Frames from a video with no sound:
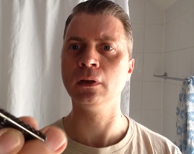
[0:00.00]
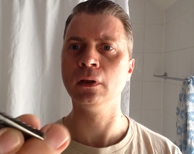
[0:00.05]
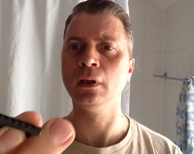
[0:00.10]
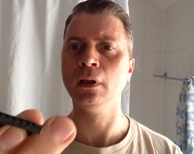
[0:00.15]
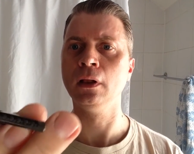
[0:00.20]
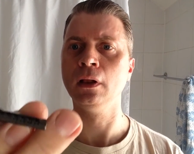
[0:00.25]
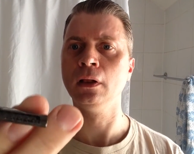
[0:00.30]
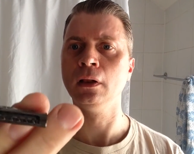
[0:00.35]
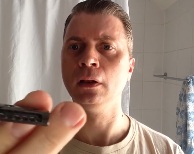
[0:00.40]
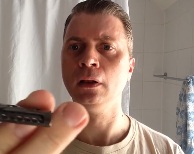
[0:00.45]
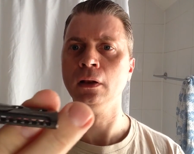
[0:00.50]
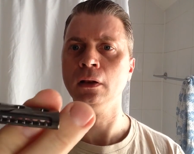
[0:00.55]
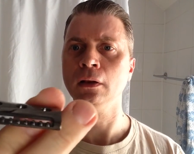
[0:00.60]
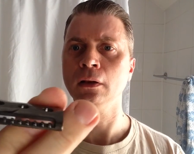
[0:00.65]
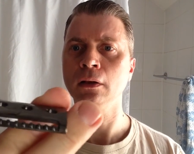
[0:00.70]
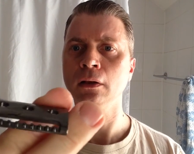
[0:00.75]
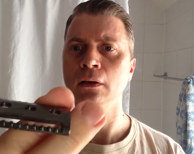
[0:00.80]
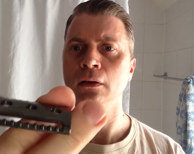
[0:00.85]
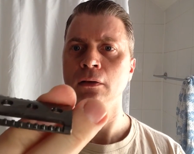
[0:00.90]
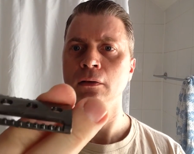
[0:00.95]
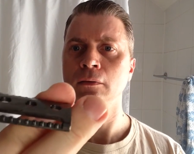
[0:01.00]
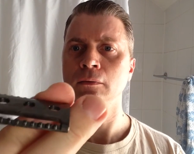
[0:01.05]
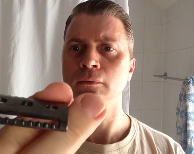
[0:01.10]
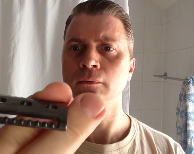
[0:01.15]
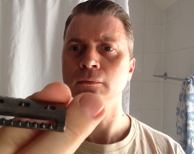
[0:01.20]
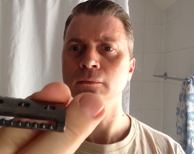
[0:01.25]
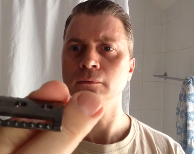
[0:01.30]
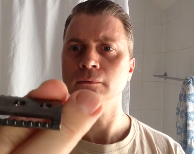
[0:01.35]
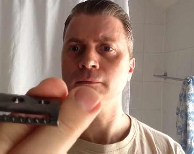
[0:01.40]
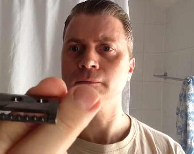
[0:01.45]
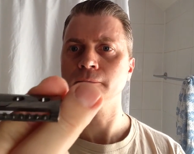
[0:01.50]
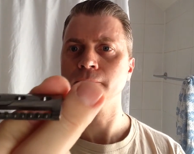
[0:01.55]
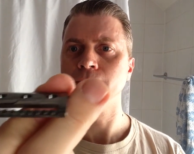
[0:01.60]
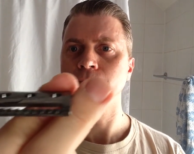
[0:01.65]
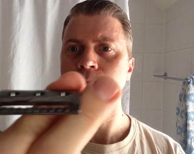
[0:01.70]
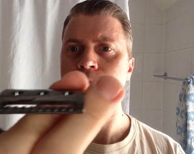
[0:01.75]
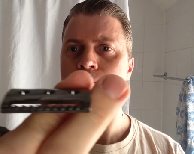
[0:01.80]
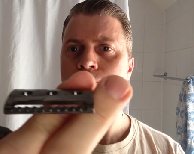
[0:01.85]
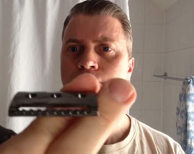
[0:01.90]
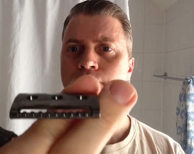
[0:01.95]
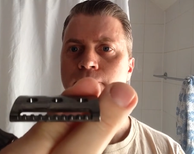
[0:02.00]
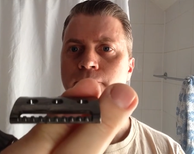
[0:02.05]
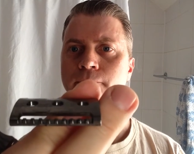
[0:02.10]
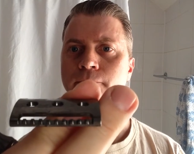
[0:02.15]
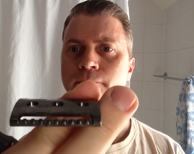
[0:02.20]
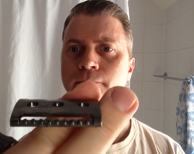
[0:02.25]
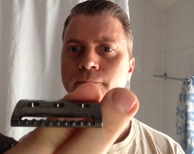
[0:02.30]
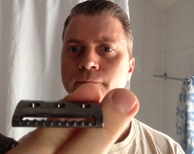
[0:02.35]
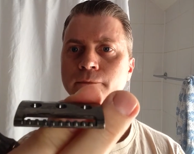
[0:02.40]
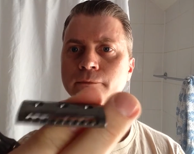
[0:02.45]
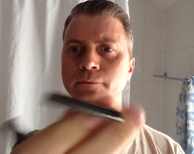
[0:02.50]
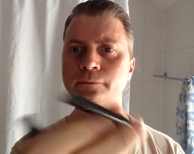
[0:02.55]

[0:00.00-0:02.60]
[no speech]